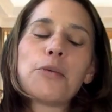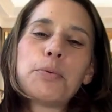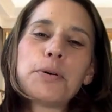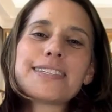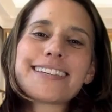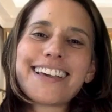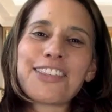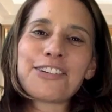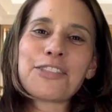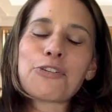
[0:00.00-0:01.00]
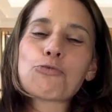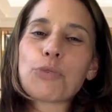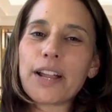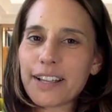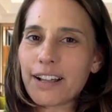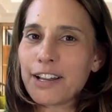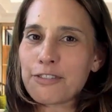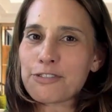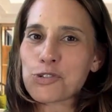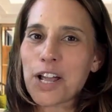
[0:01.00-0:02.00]
put together the right kind
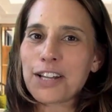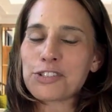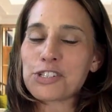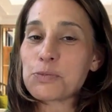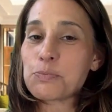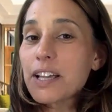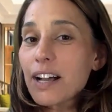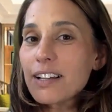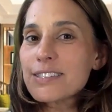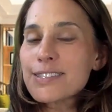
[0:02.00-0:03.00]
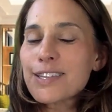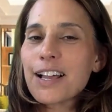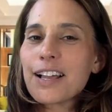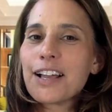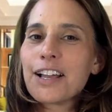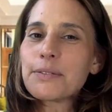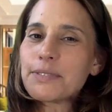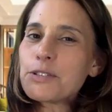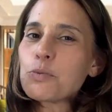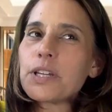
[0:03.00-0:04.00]
of strategies because
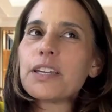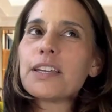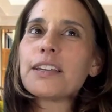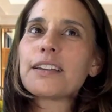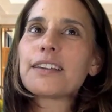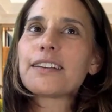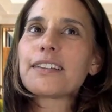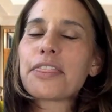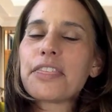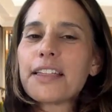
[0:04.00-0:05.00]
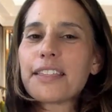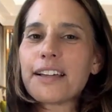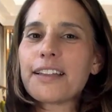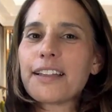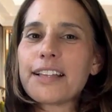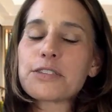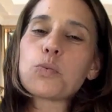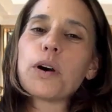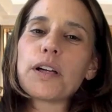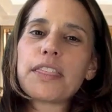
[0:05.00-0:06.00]
sometimes we think that it's
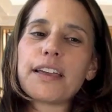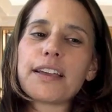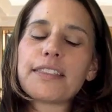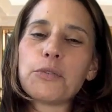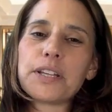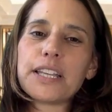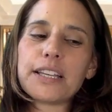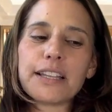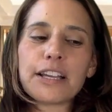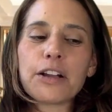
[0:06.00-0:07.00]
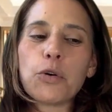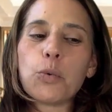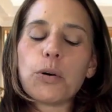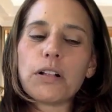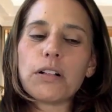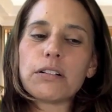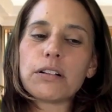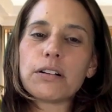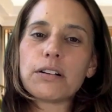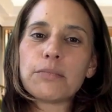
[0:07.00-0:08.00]
one thing that we need. Like we'll
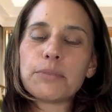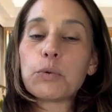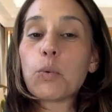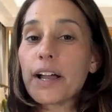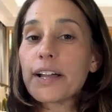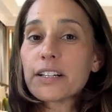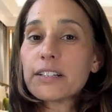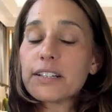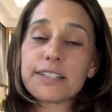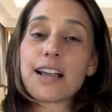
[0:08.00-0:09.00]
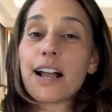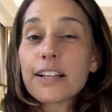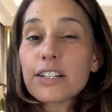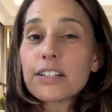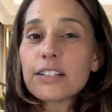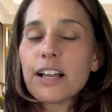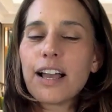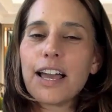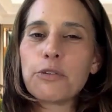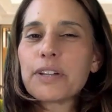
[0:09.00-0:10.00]
be wired and tired,
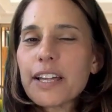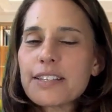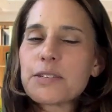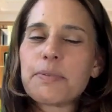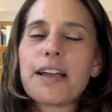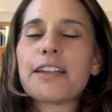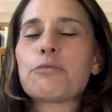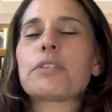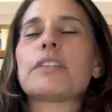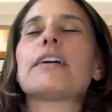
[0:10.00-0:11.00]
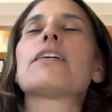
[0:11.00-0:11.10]
and we get into bed and we're like,